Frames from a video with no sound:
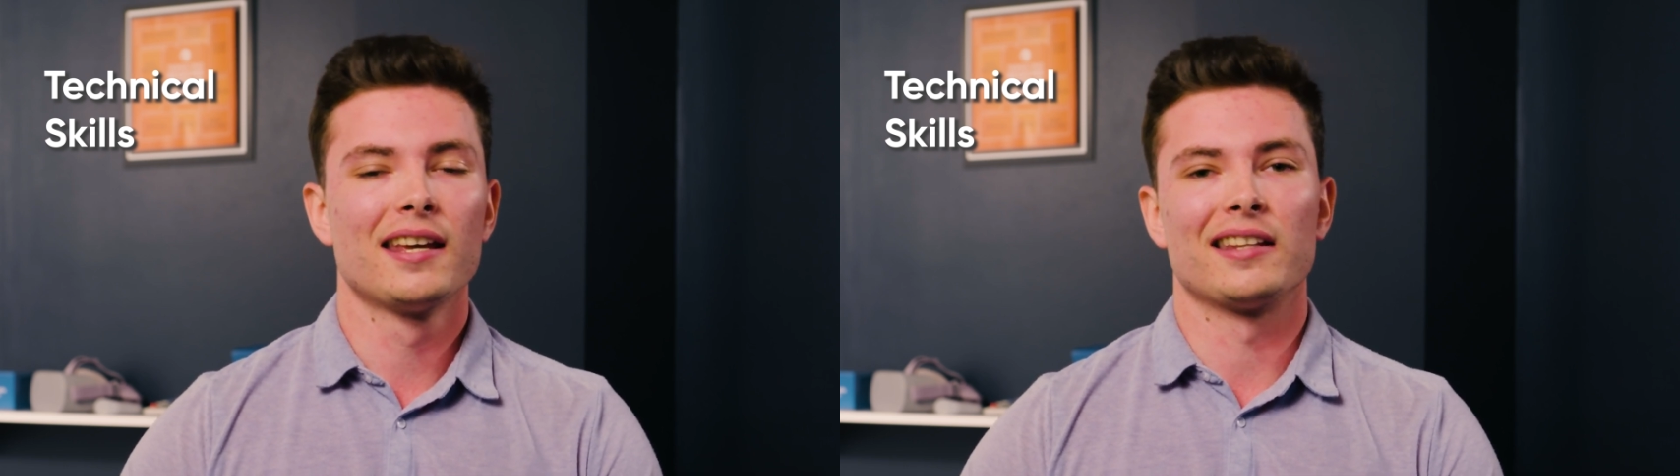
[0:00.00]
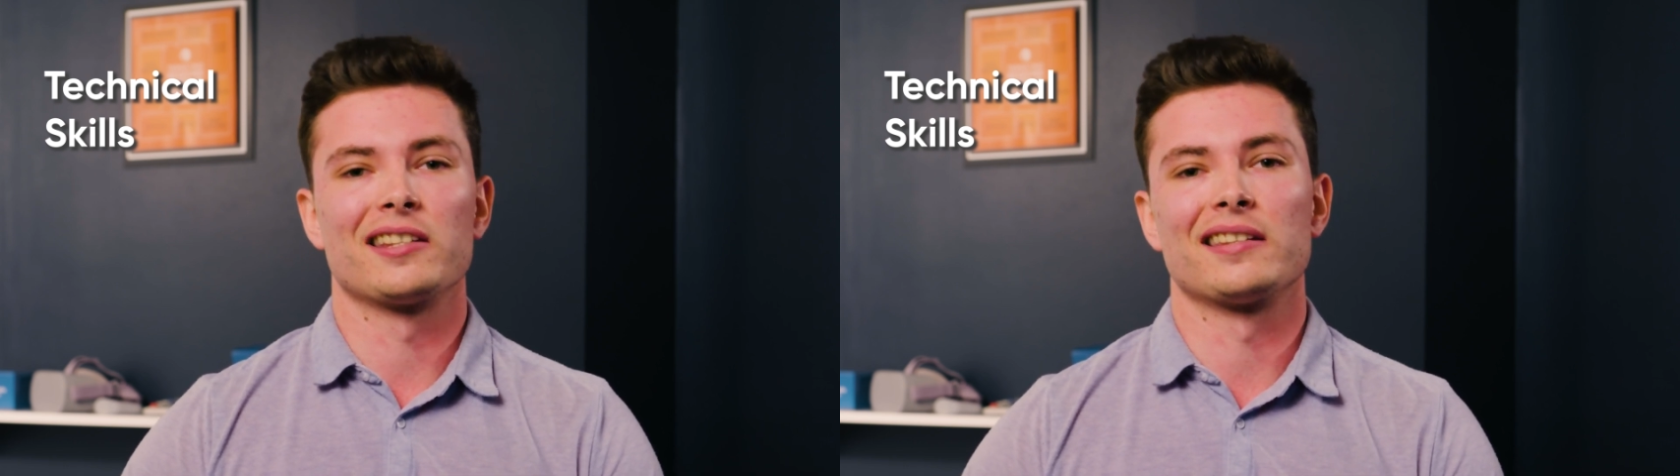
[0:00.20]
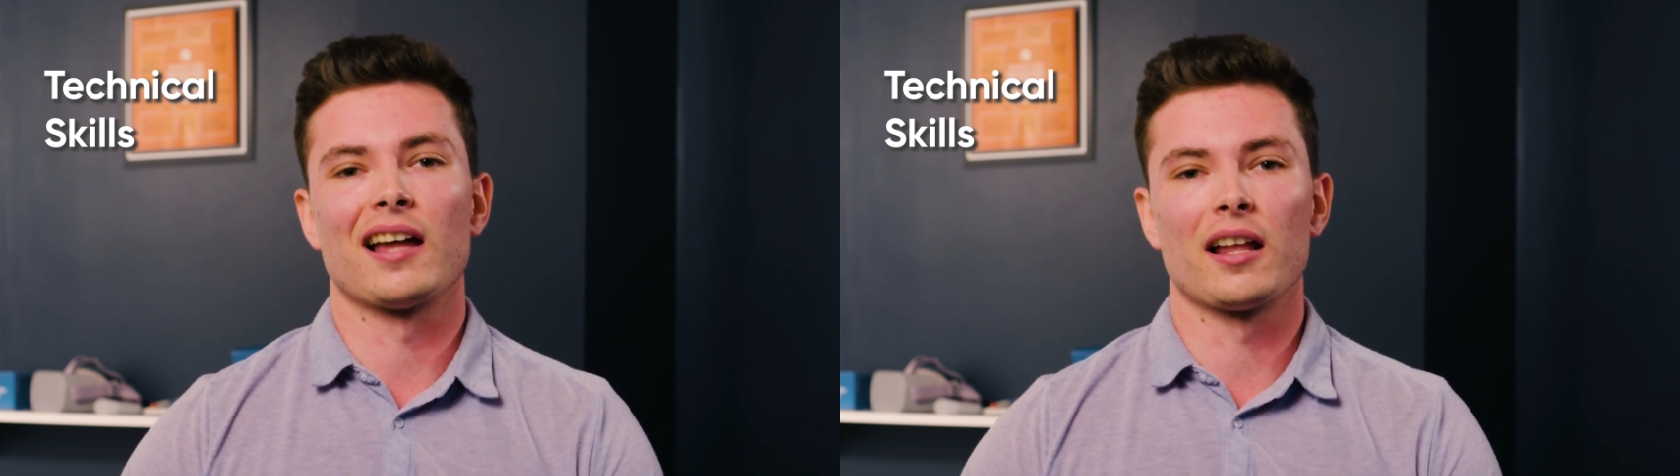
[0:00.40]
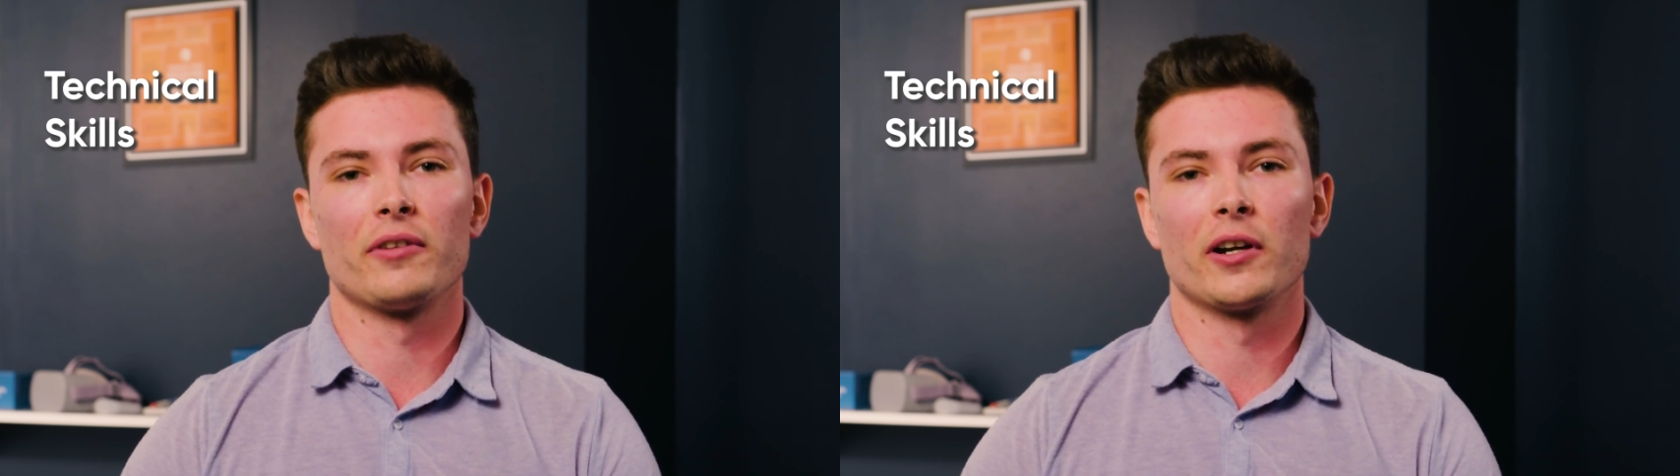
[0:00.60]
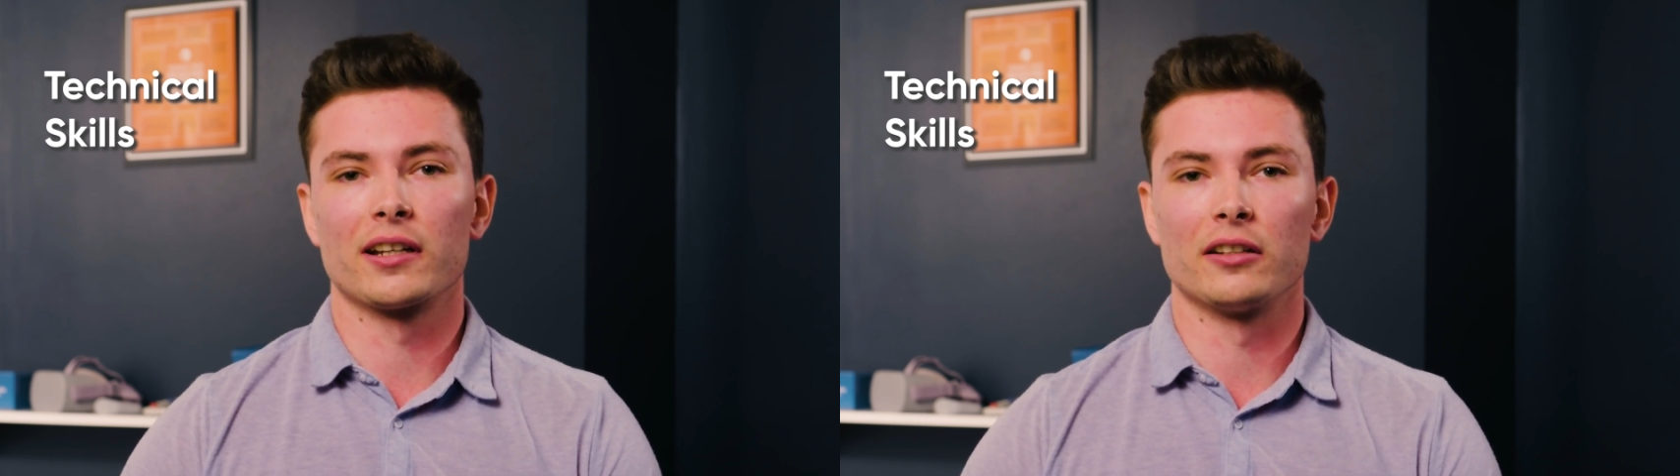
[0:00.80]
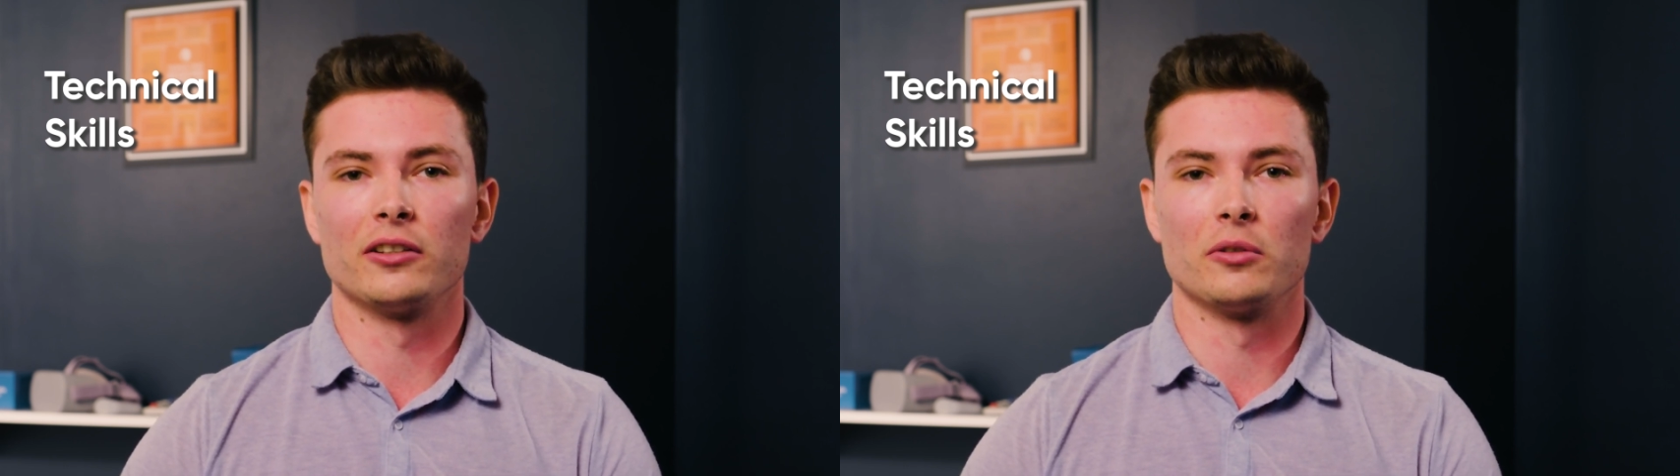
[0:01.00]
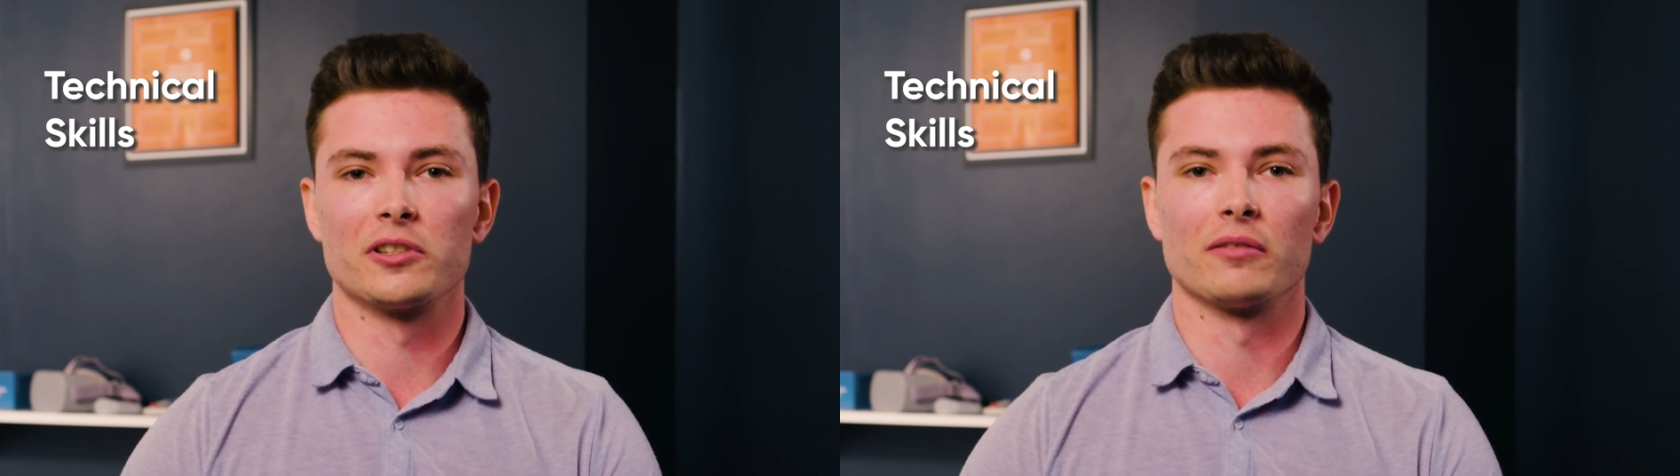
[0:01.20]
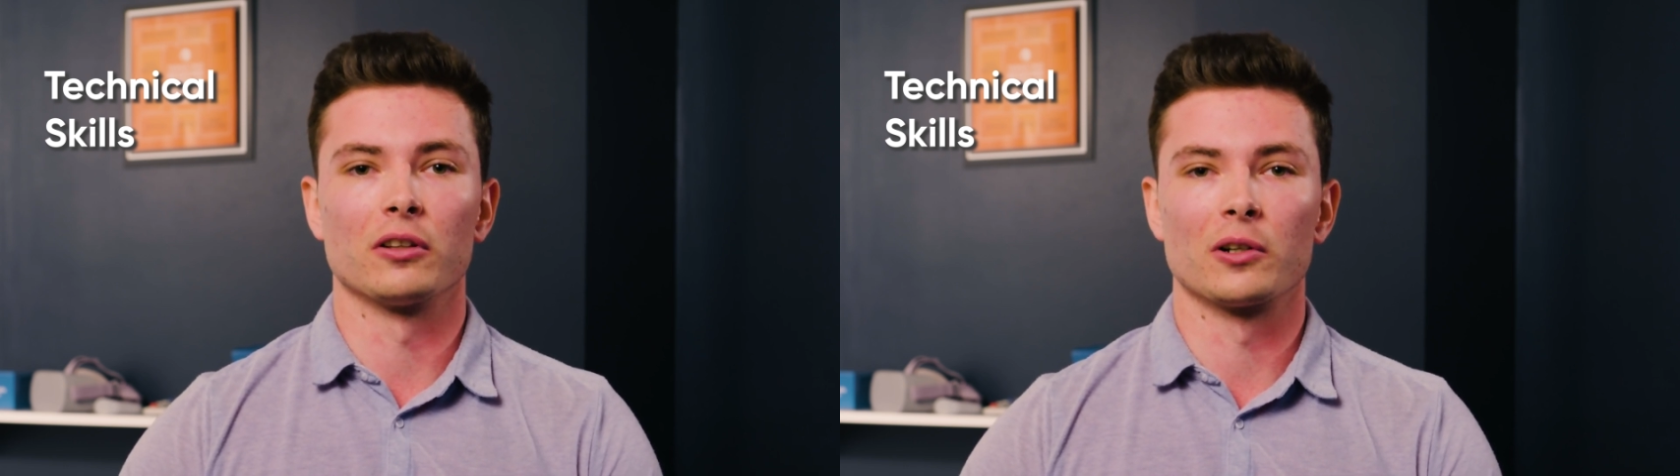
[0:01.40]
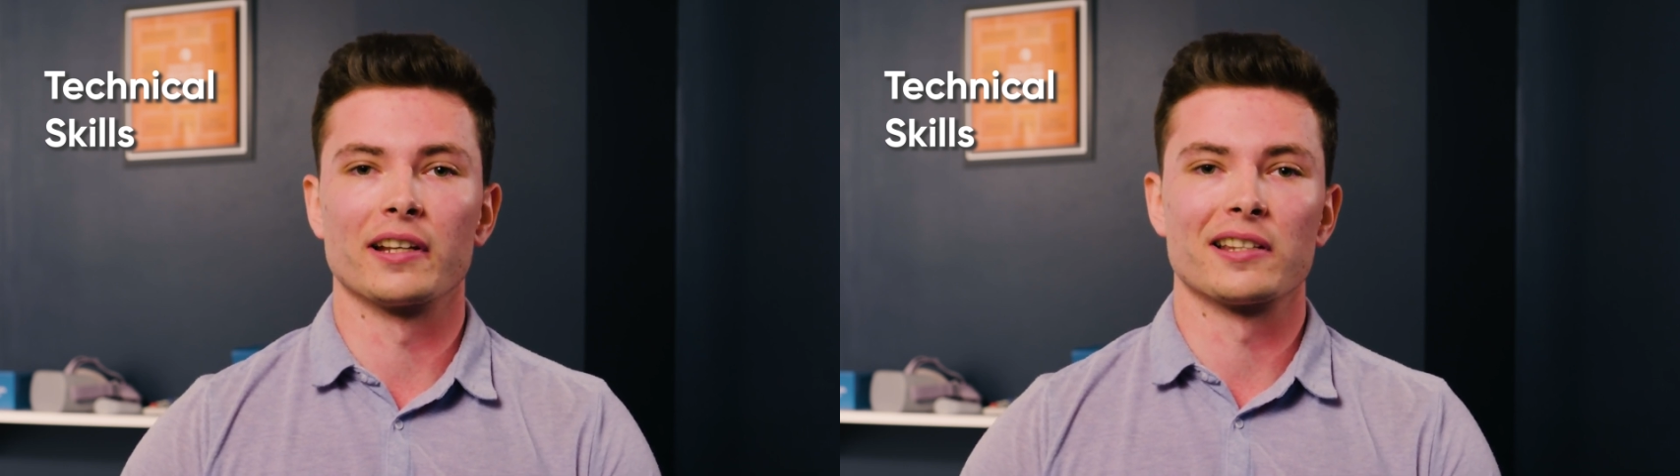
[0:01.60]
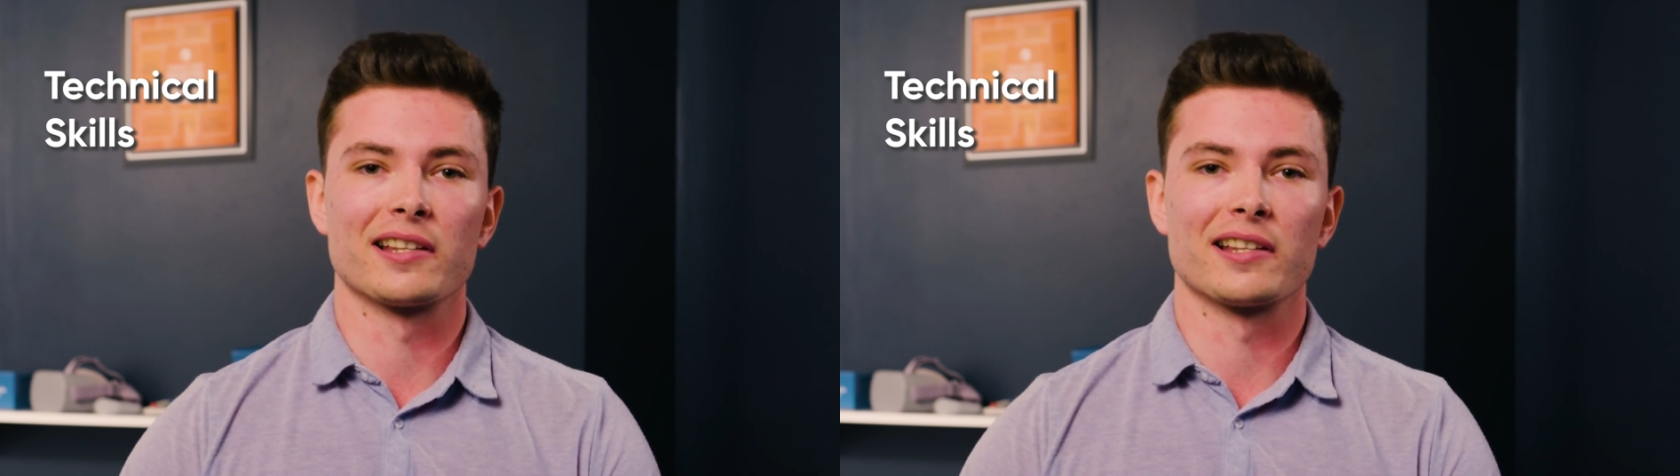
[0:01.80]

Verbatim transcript: This is not a very conducive learning